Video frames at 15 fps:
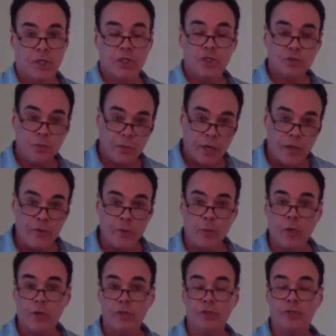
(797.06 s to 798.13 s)
So in other
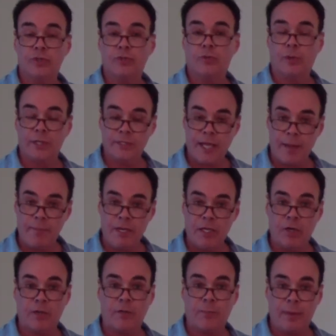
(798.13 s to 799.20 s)
words, what does that
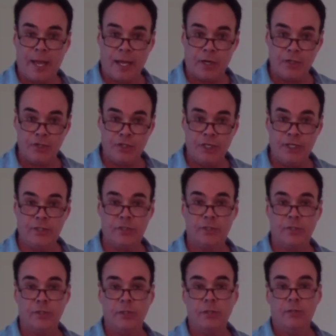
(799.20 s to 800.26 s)
mean? On the balance sheet,
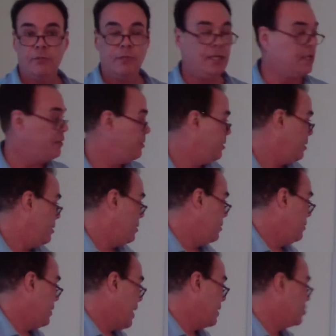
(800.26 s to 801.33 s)

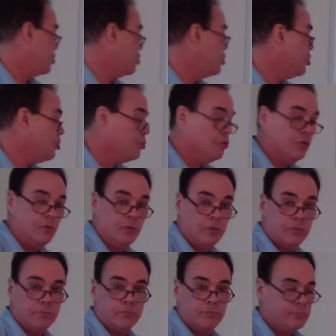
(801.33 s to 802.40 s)
that
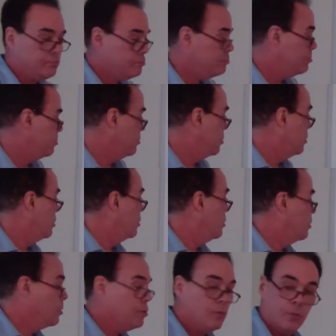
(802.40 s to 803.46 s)
2
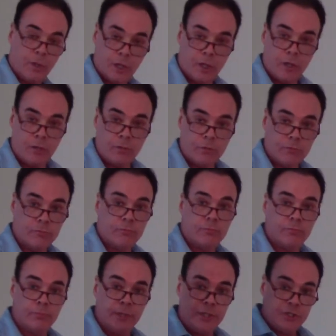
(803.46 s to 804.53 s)
will
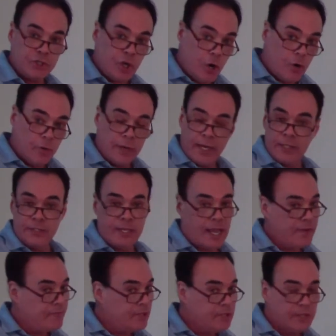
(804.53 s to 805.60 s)
be shown as
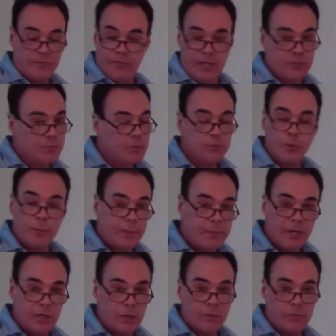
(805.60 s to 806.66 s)
having the investment will be
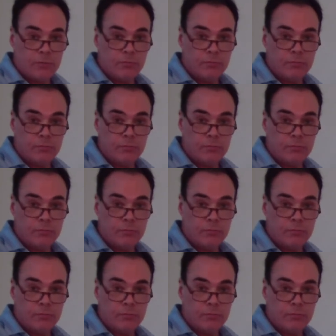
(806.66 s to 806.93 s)
bigger.